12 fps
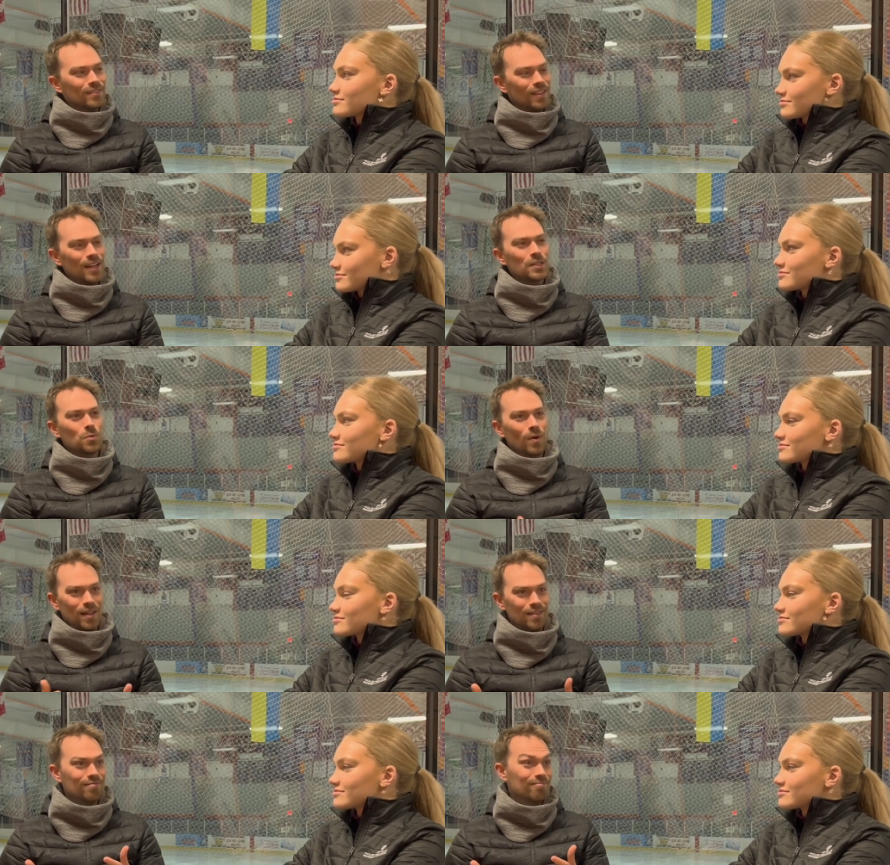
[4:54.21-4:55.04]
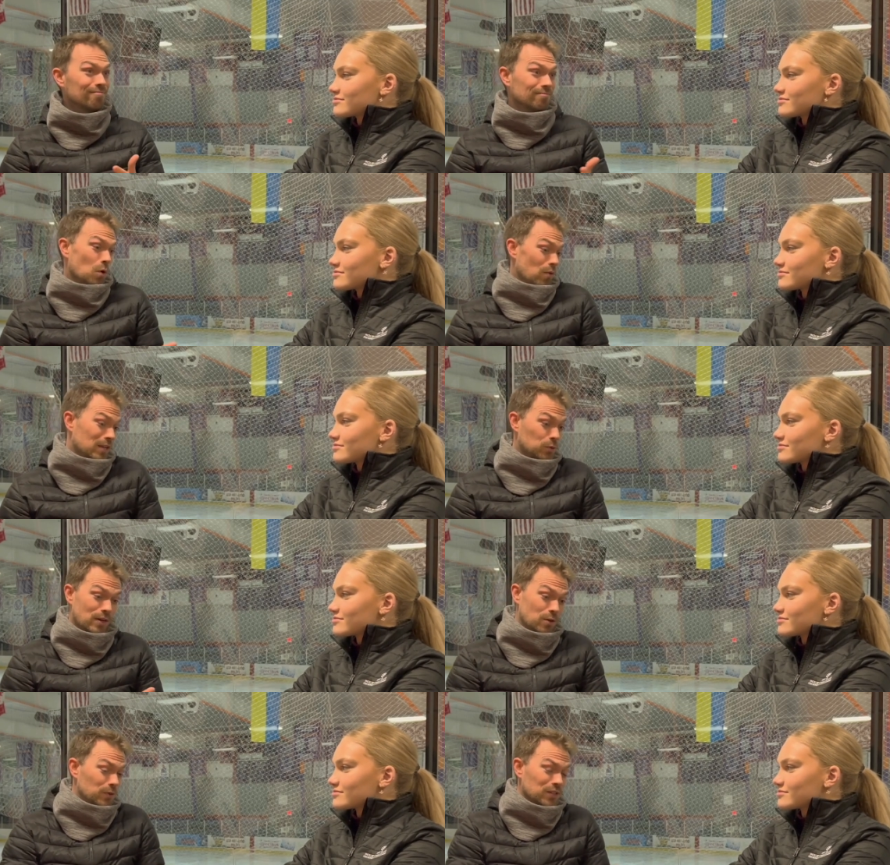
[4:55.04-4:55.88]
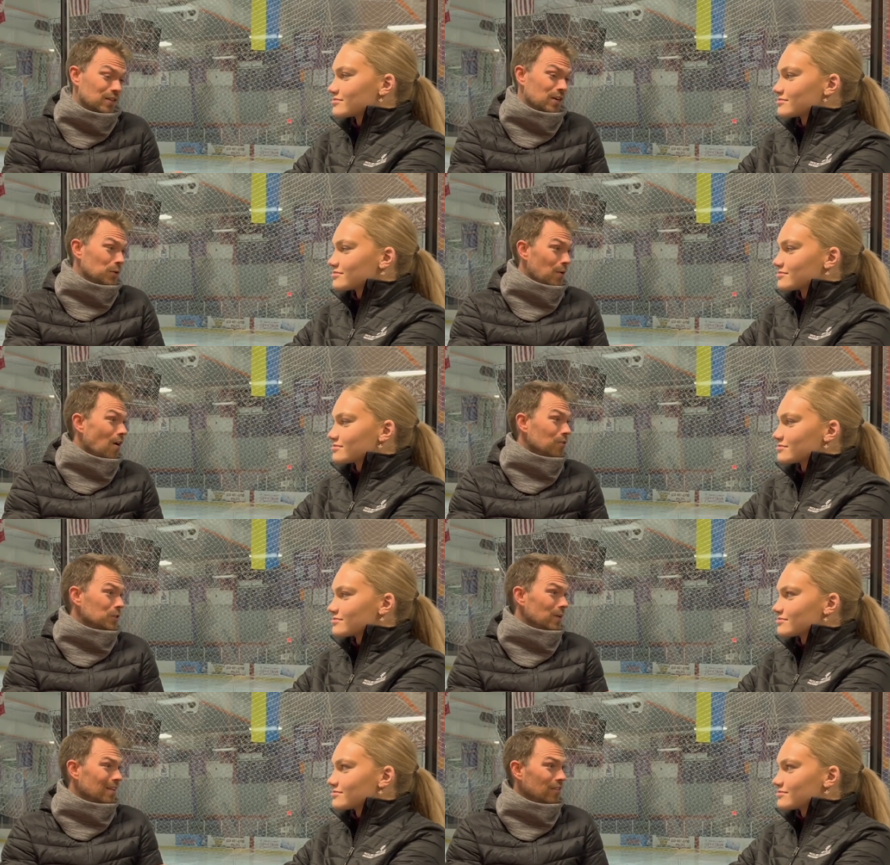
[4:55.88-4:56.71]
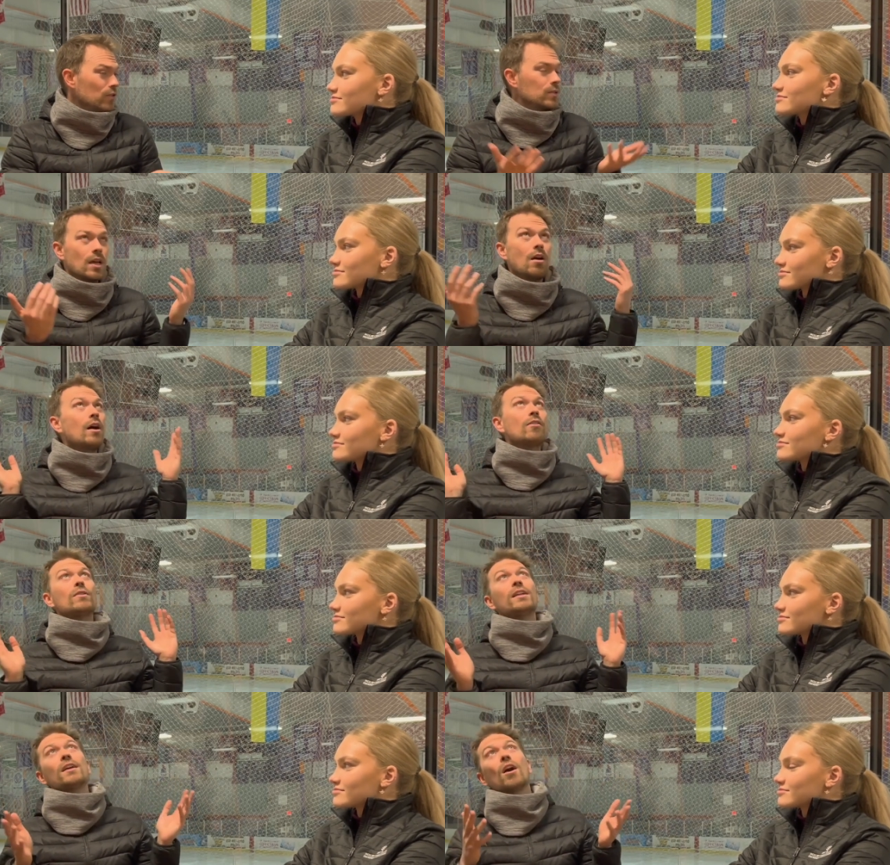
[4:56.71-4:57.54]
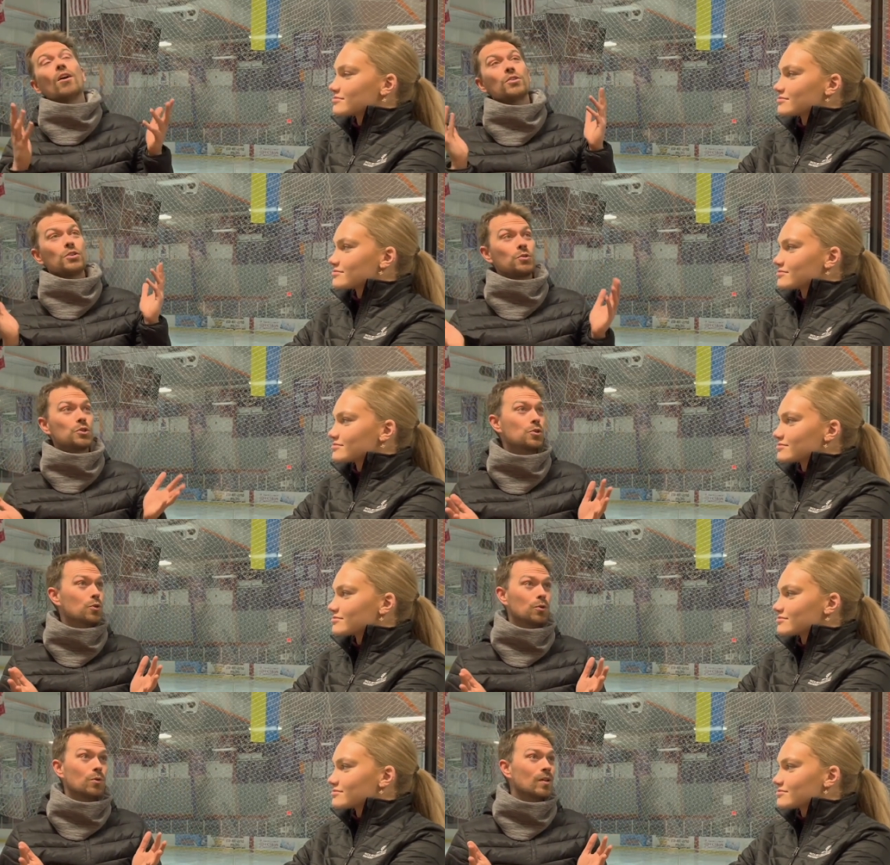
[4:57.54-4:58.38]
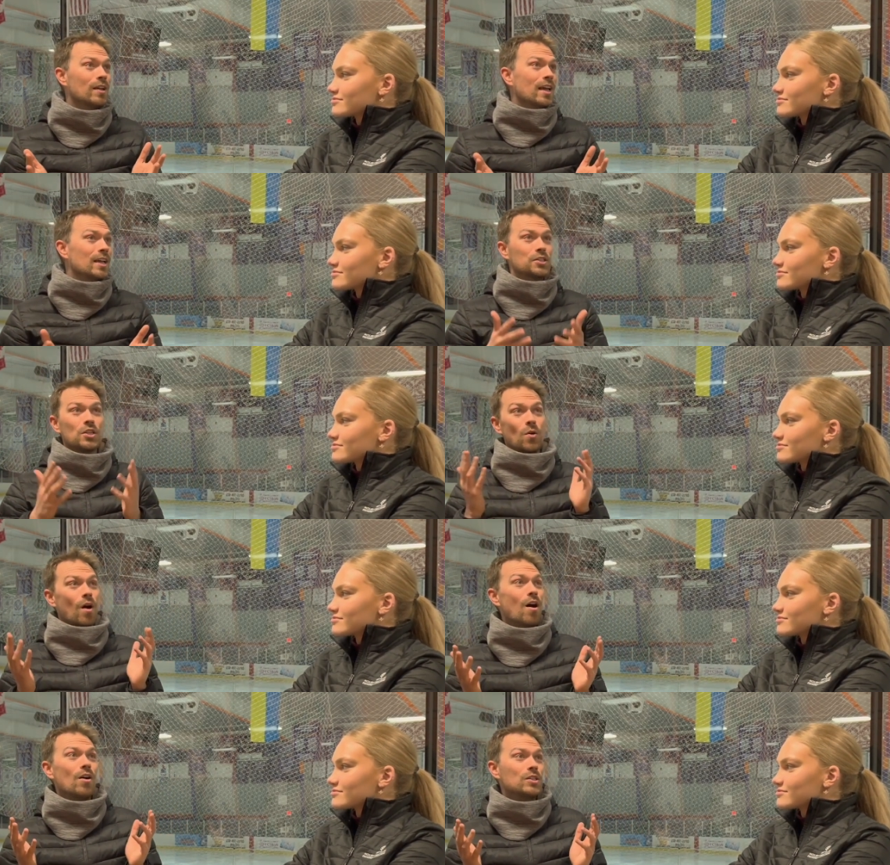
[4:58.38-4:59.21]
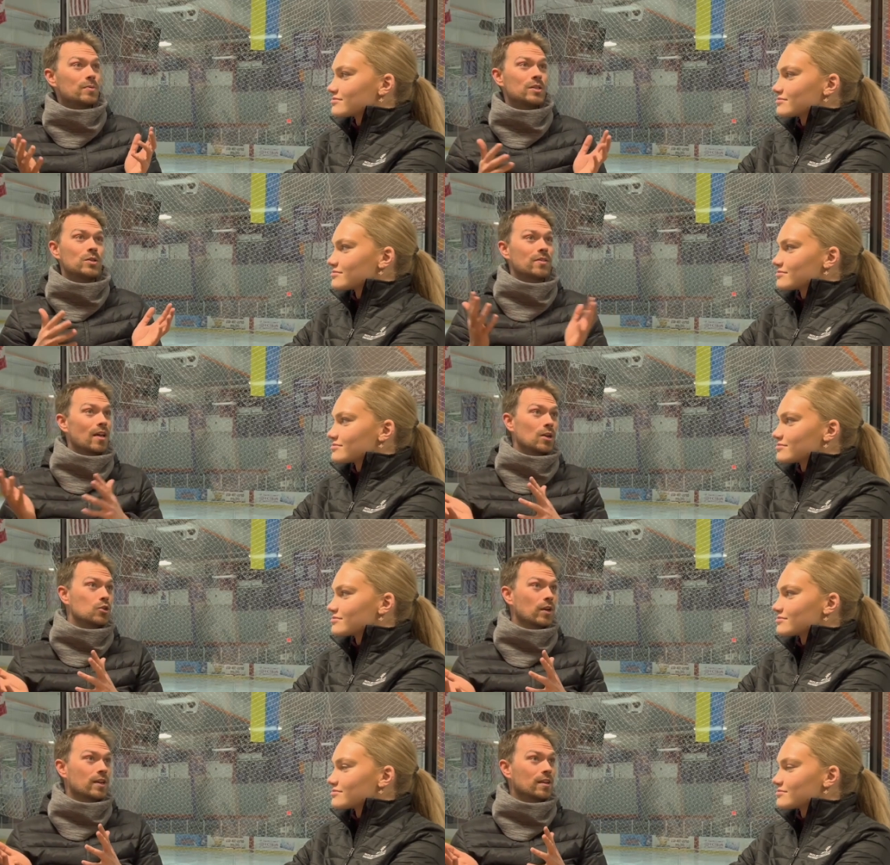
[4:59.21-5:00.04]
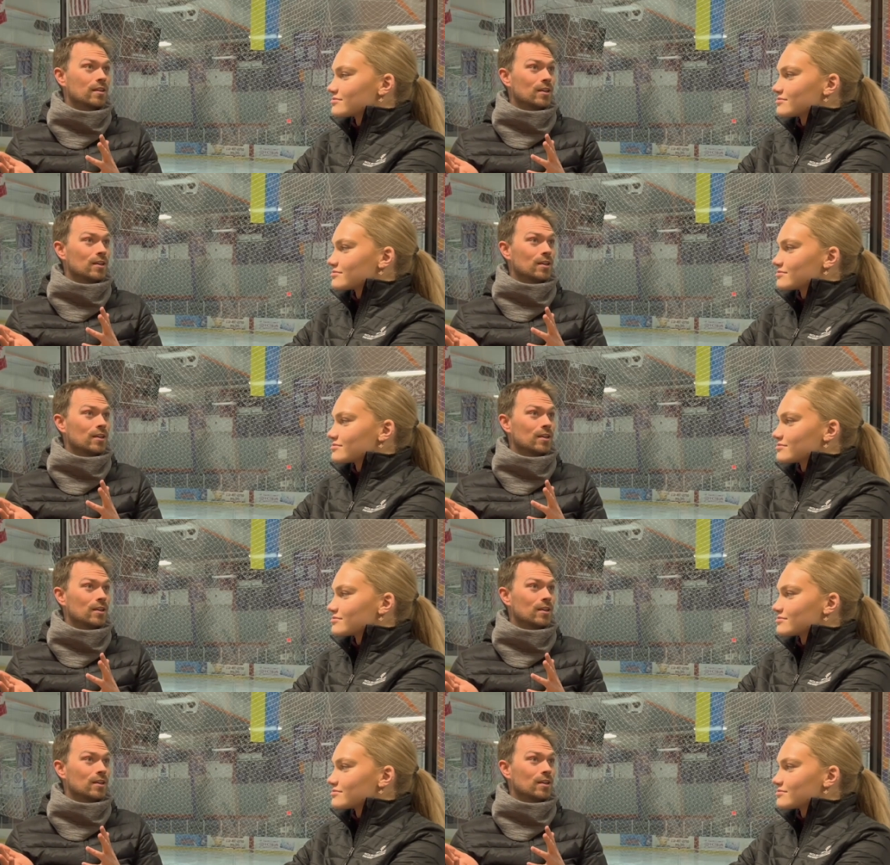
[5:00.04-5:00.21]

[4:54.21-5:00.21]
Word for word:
Speaker 1: That's when you'll decide you can't do it. If you say, oh, I really can't do school, it's so hard to be doing that in training,